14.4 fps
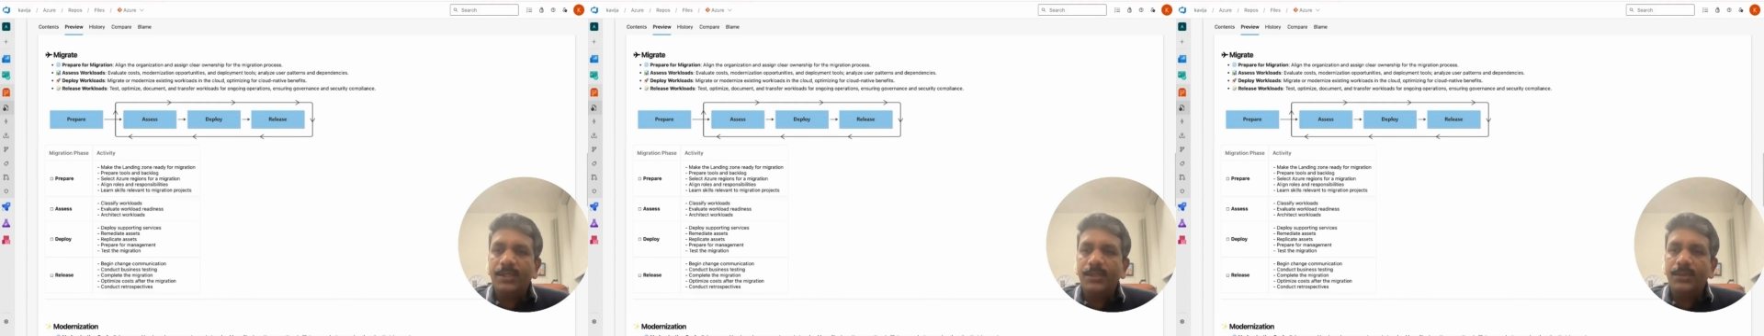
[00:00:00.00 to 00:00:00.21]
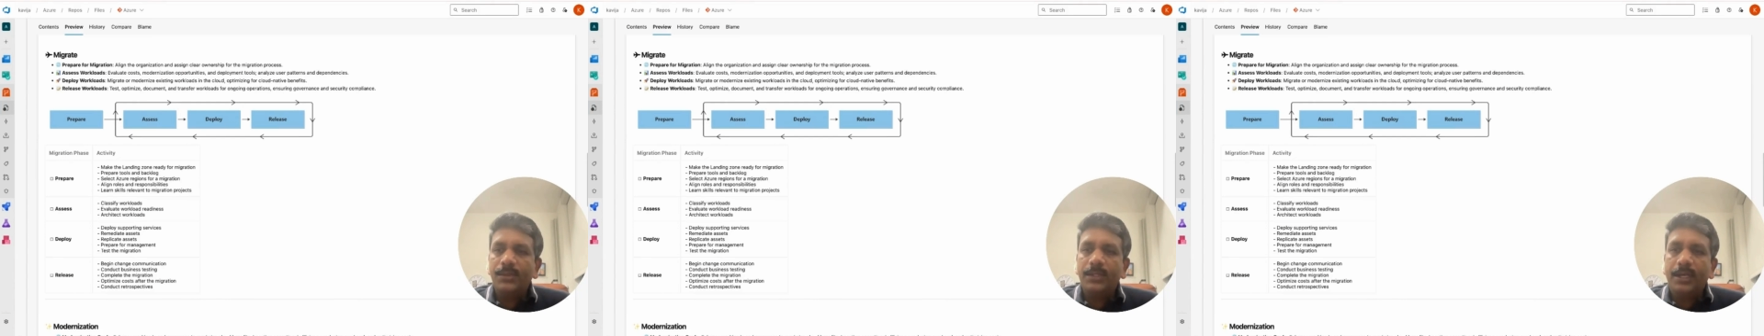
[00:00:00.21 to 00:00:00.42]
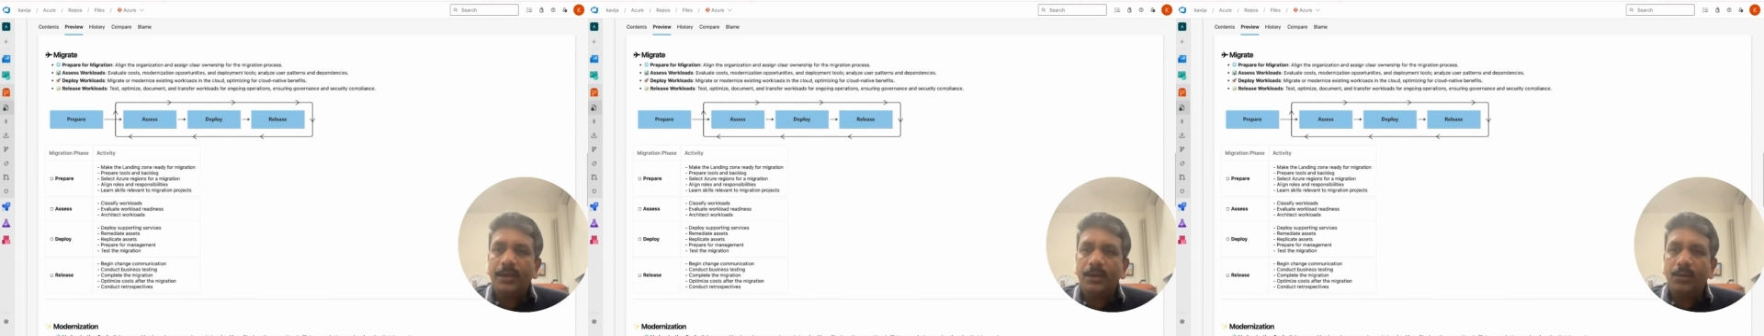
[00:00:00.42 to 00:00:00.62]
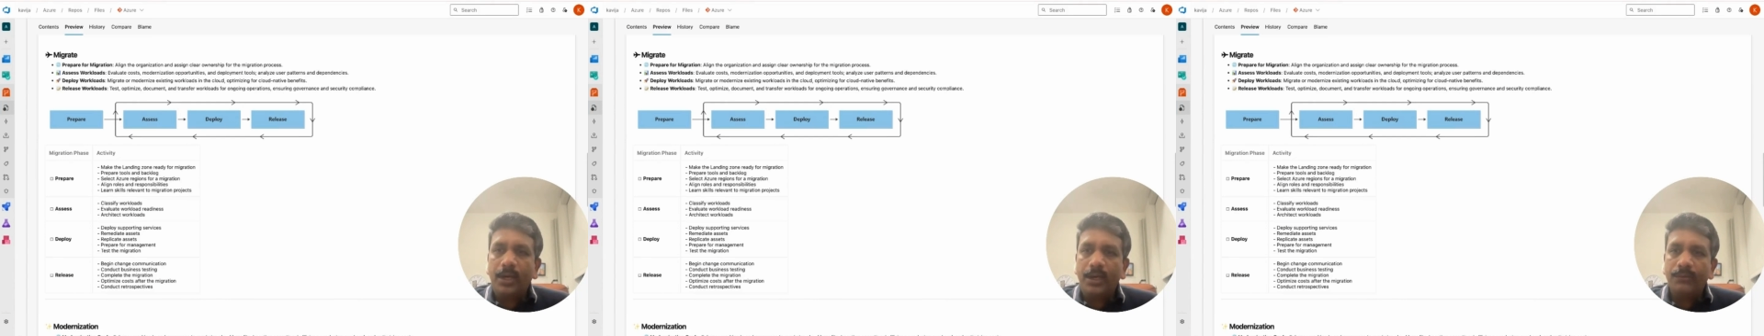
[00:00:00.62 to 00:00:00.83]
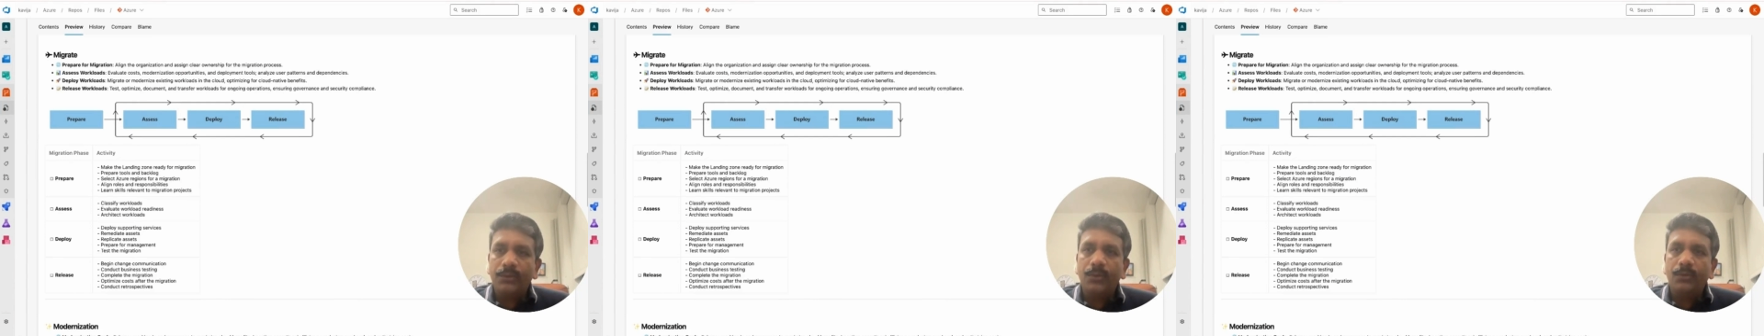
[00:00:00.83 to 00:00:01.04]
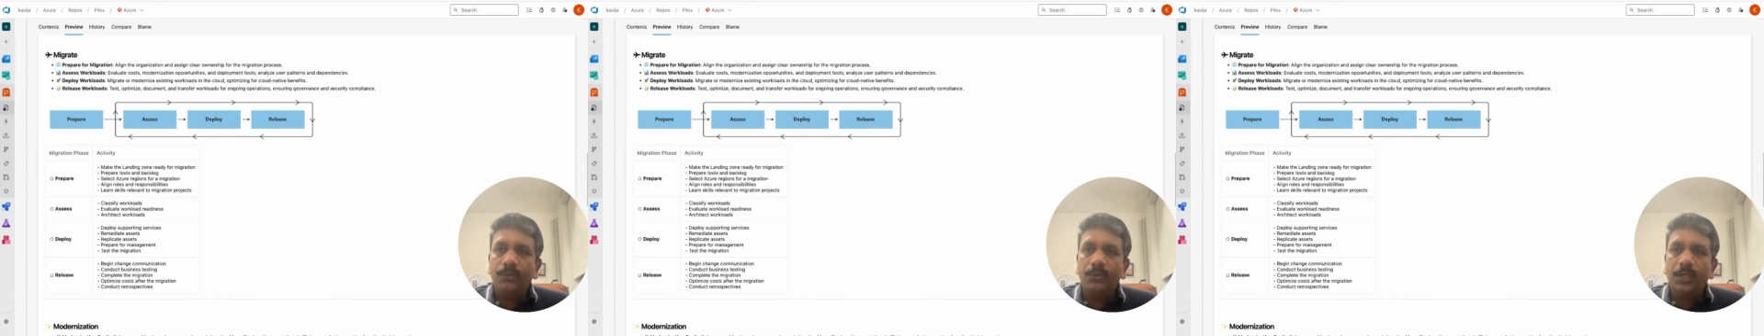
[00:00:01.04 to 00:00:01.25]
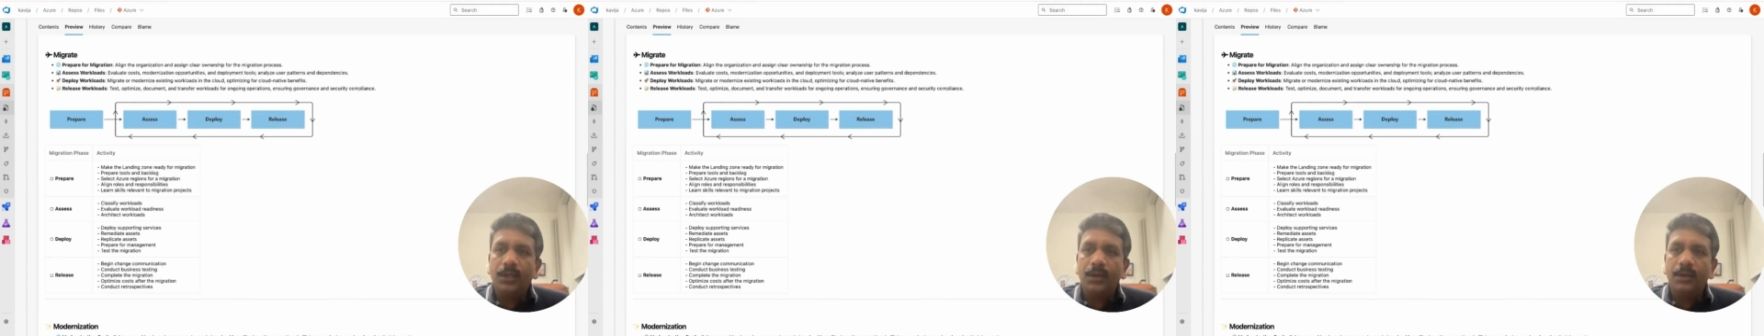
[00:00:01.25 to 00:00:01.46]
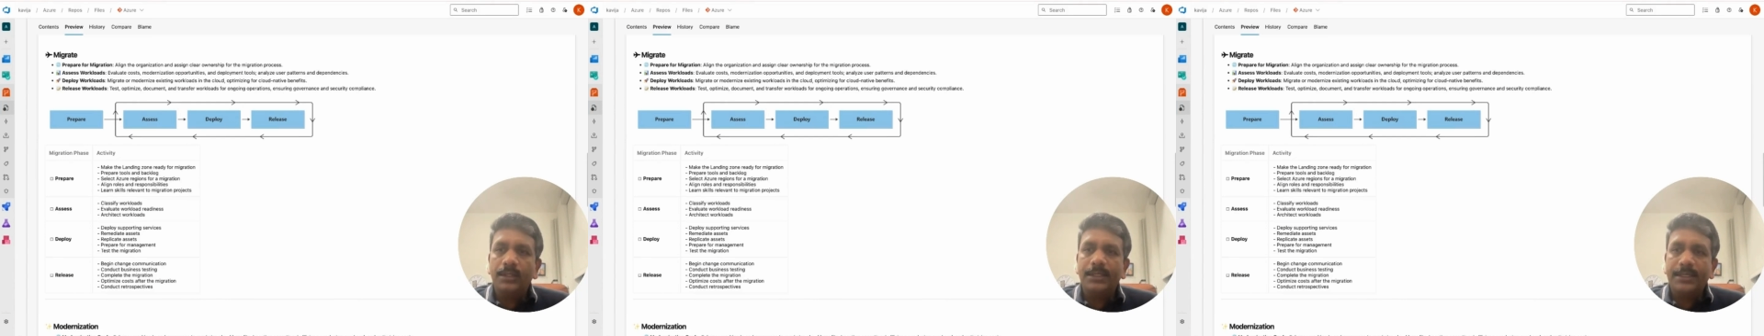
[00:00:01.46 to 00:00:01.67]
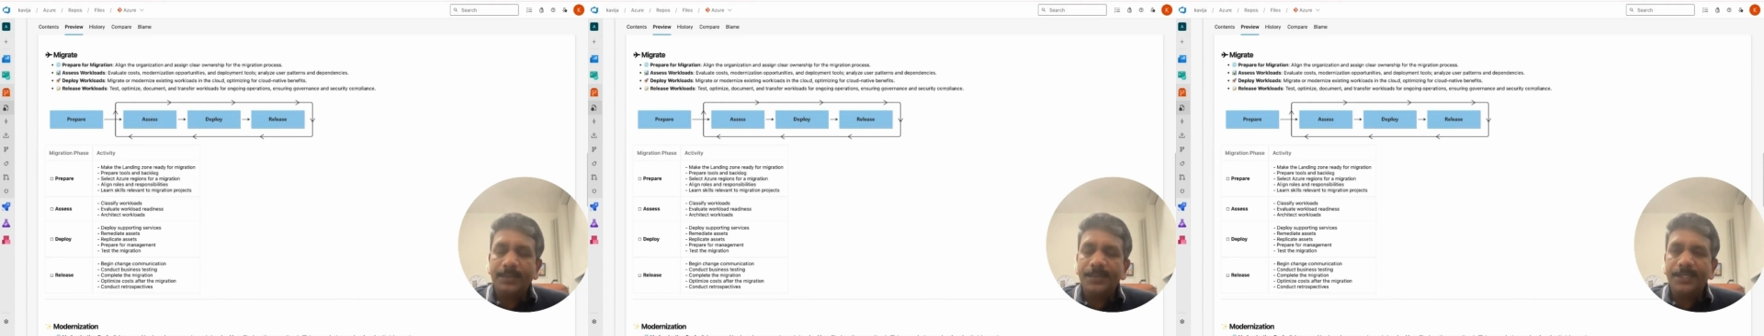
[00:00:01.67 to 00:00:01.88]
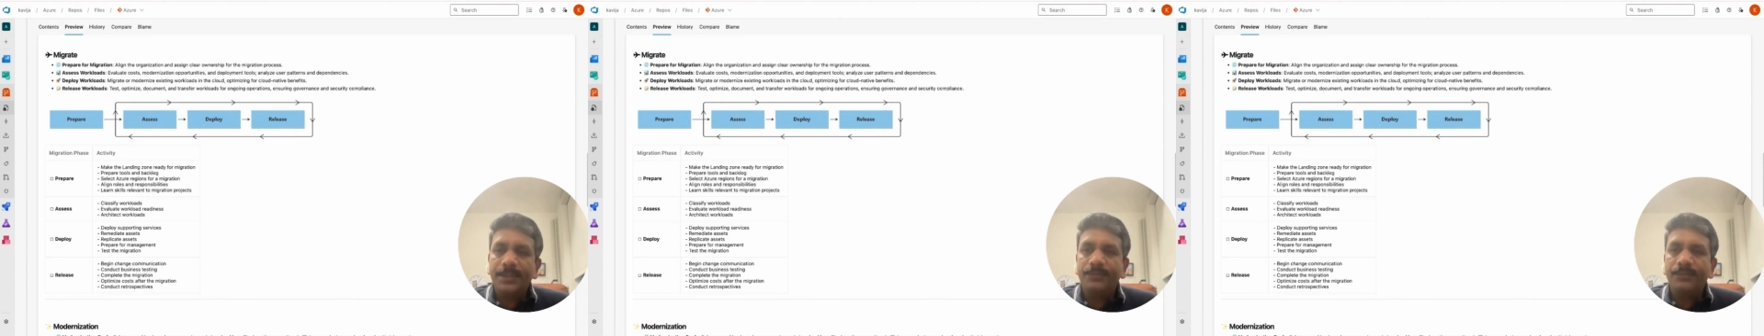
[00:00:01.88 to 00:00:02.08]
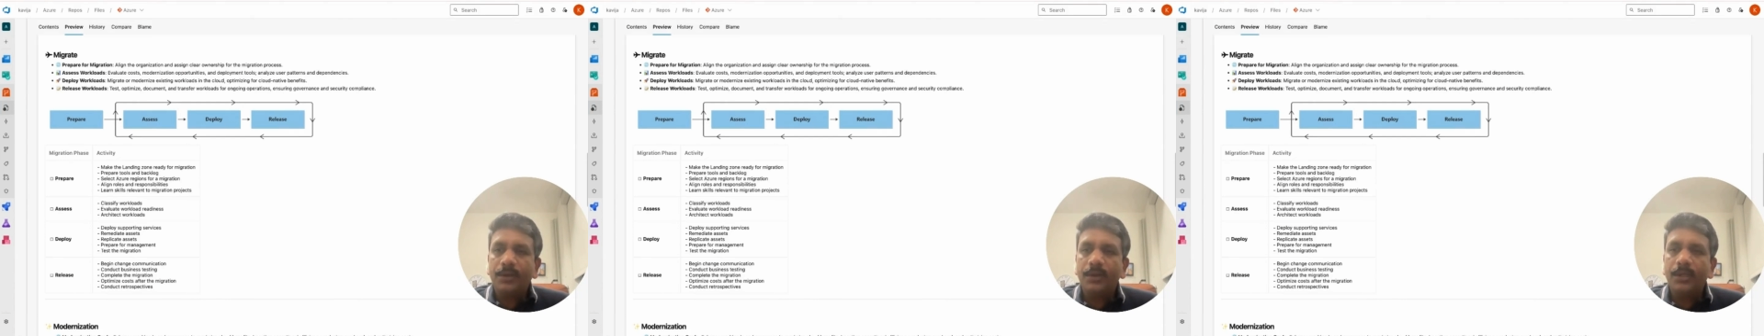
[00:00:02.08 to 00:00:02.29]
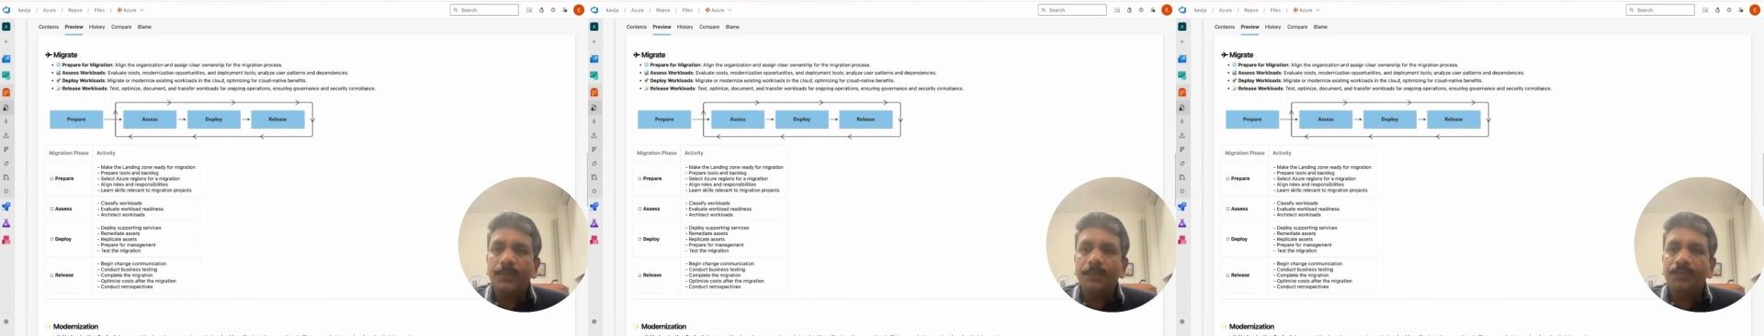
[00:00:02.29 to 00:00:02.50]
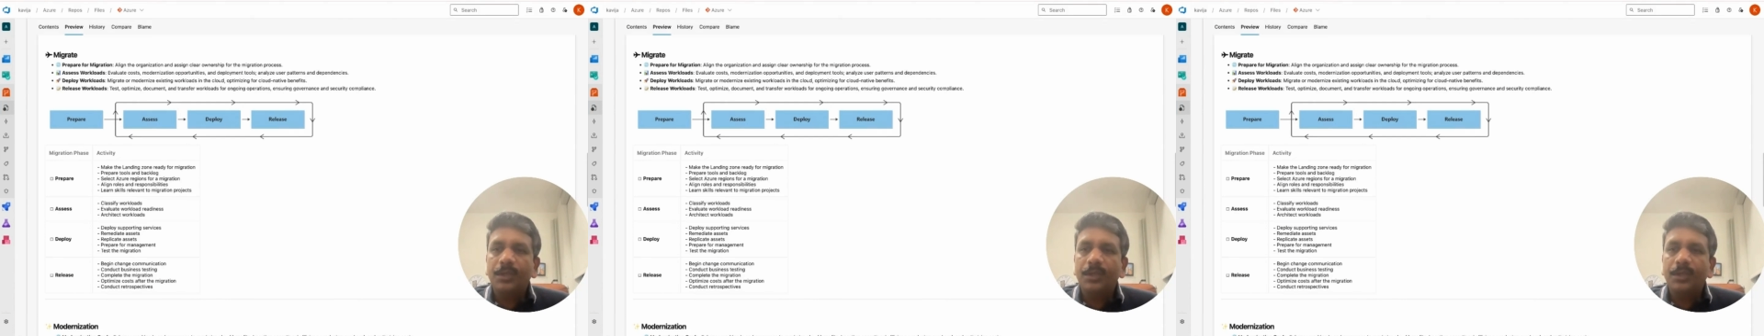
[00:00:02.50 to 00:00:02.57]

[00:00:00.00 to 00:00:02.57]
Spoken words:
So there are quite a few steps involved.